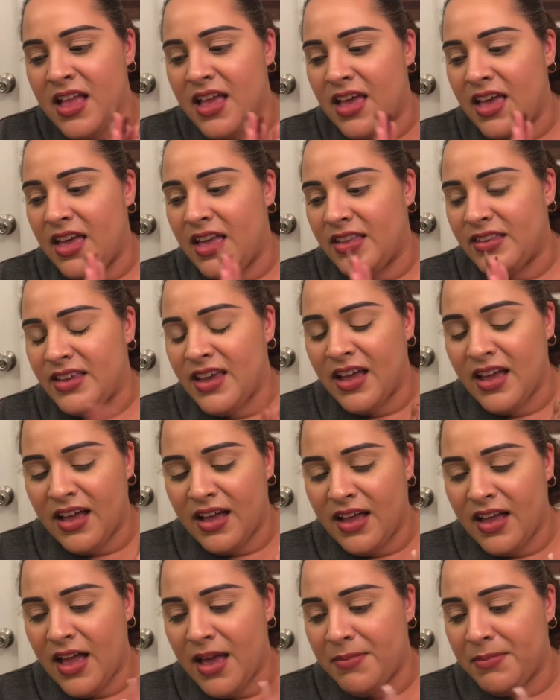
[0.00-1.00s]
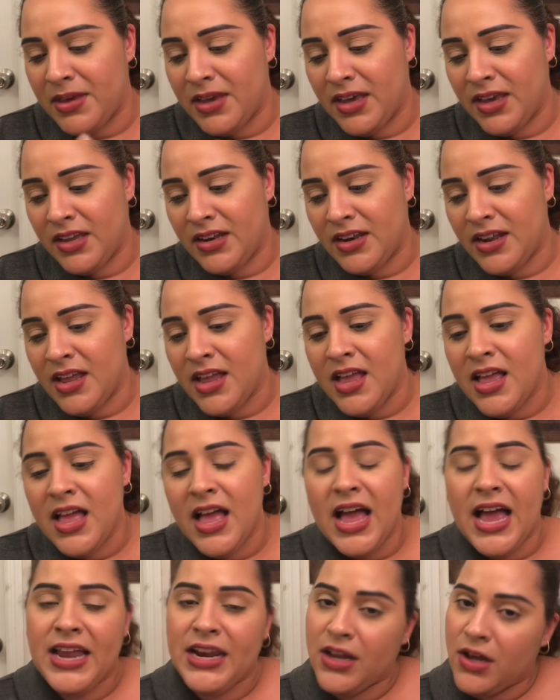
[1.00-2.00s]
And yeah, I mean,
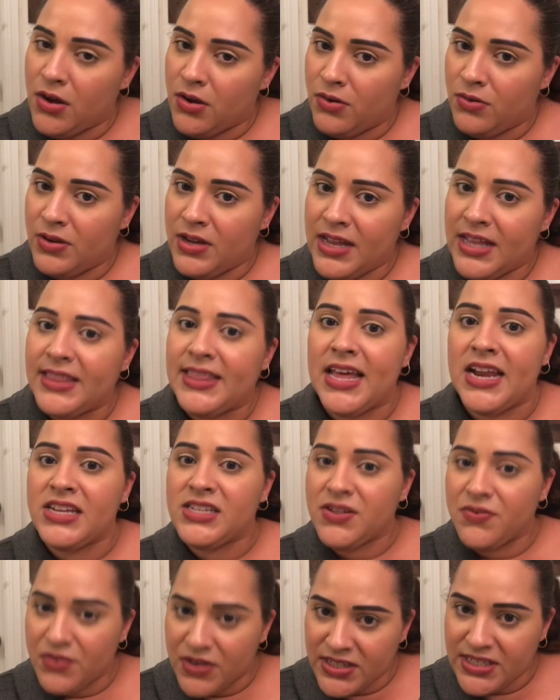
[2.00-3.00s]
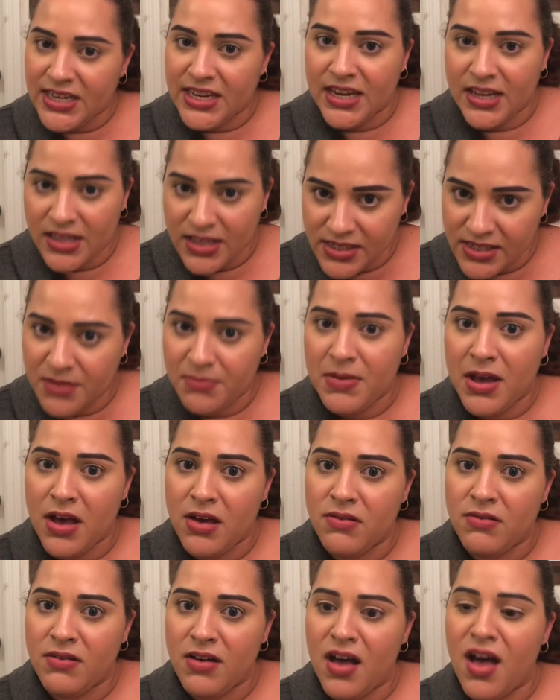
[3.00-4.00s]
I know that is a ridiculous
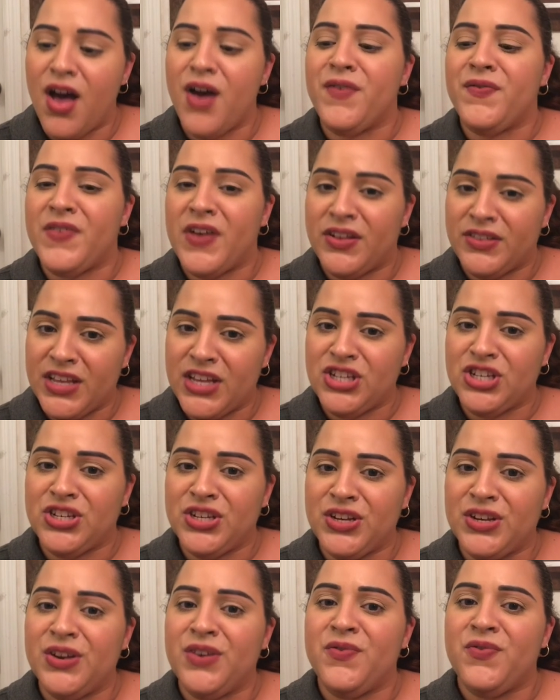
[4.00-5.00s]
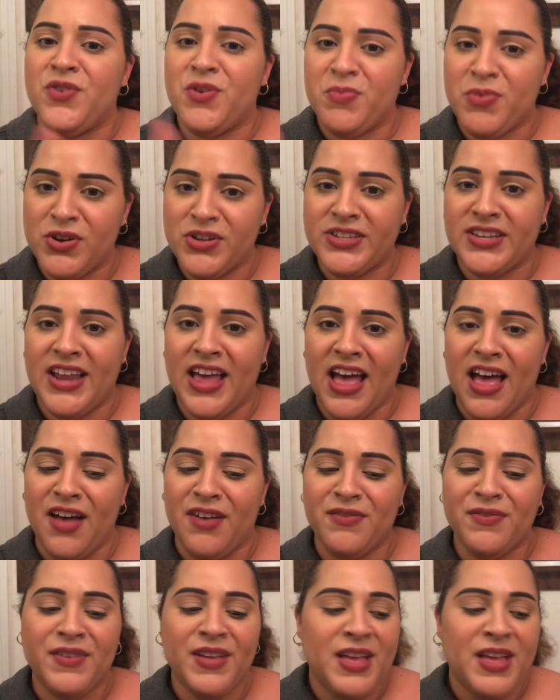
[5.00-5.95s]
amount of foundation for a person to have,